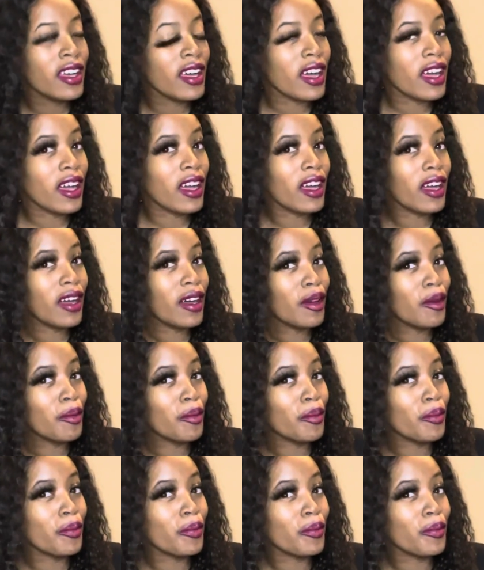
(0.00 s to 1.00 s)

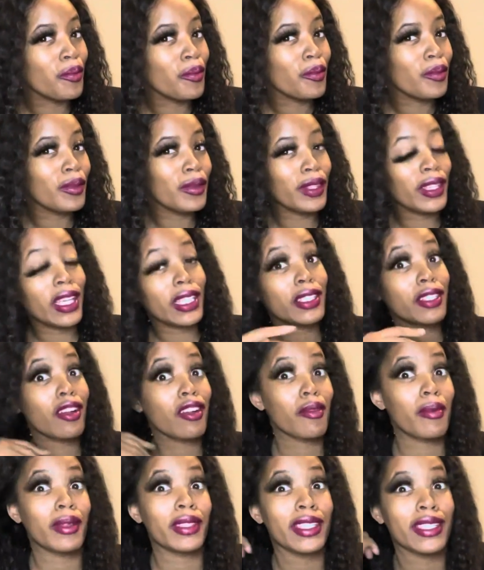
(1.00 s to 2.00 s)
um let's talk
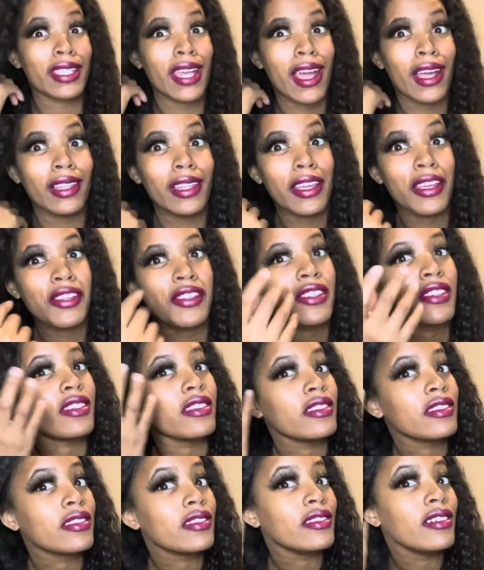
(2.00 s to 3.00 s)
about these
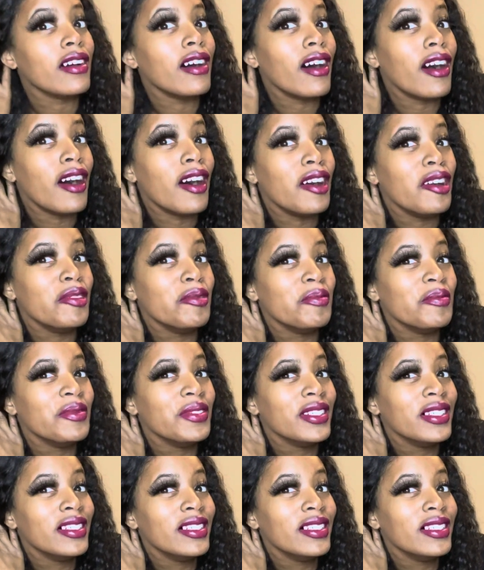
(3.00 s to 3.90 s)
eyelashes um